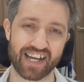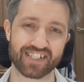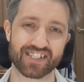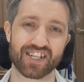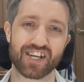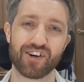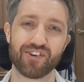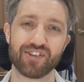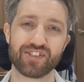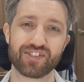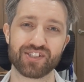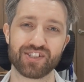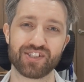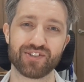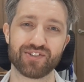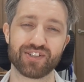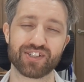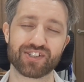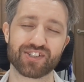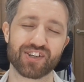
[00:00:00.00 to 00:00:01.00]
going to do
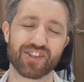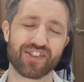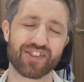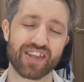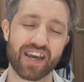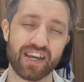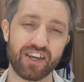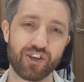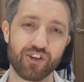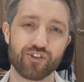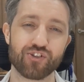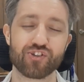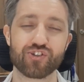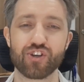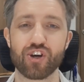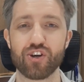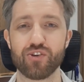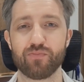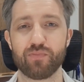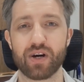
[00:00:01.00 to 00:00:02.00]
it. So thank you
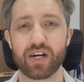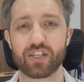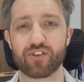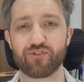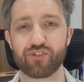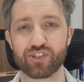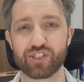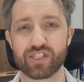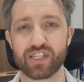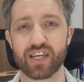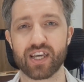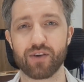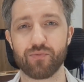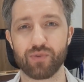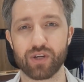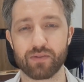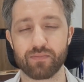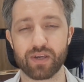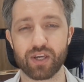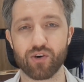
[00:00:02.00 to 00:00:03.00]
so much for sticking
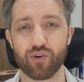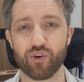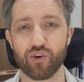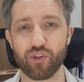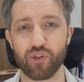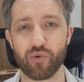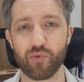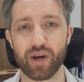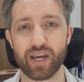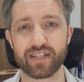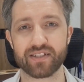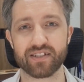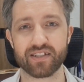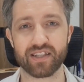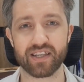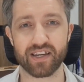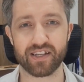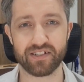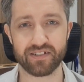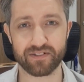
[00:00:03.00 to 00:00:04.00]
with me all the way to
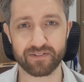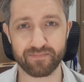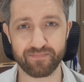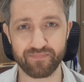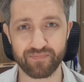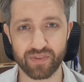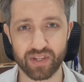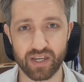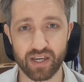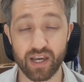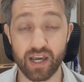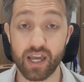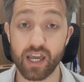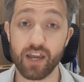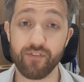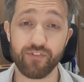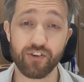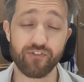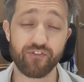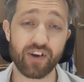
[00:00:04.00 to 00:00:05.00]
the end.
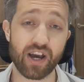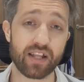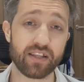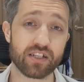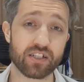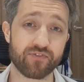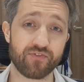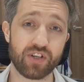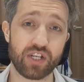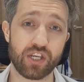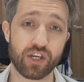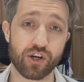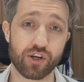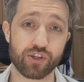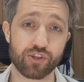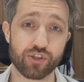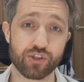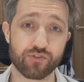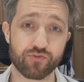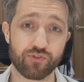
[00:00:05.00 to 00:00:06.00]
If you found this video
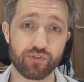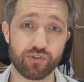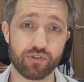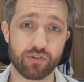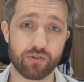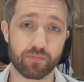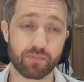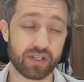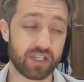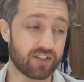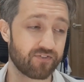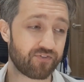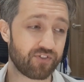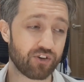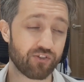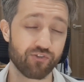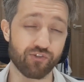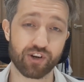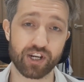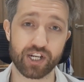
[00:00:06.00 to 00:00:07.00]
useful, please feel
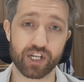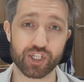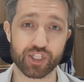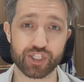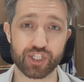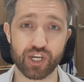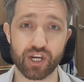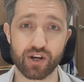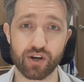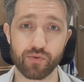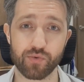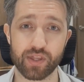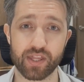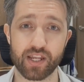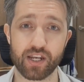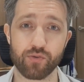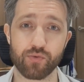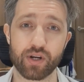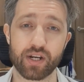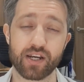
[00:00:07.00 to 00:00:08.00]
free to share it with
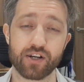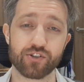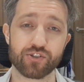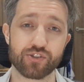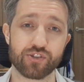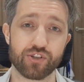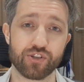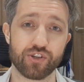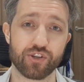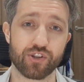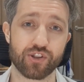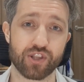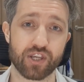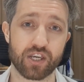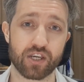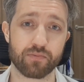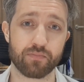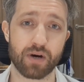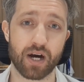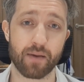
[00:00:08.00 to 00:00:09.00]
anyone else who you
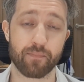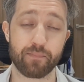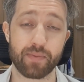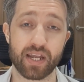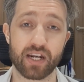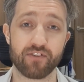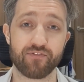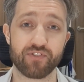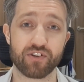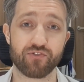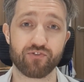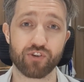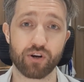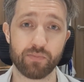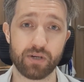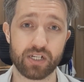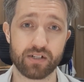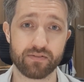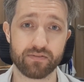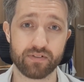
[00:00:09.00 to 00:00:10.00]
think might benefit from
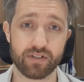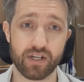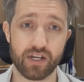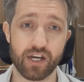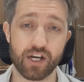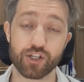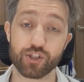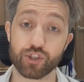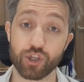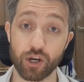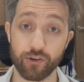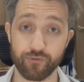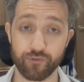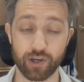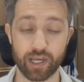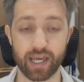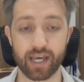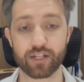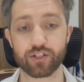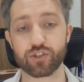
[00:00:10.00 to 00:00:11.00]
it. Don't
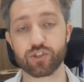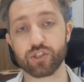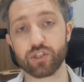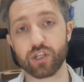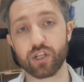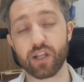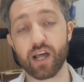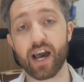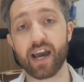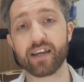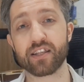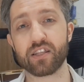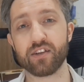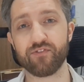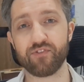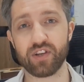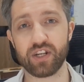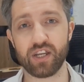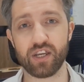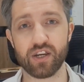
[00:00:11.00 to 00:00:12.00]
forget to like the
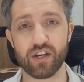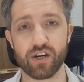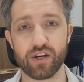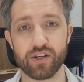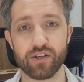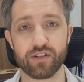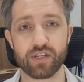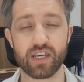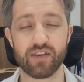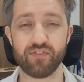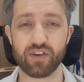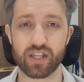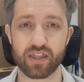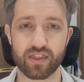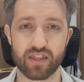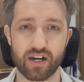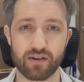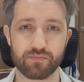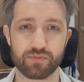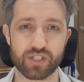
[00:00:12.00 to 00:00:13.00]
video, give it a
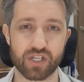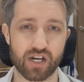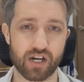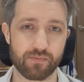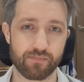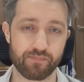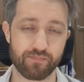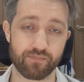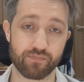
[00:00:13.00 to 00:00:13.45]
thumbs up.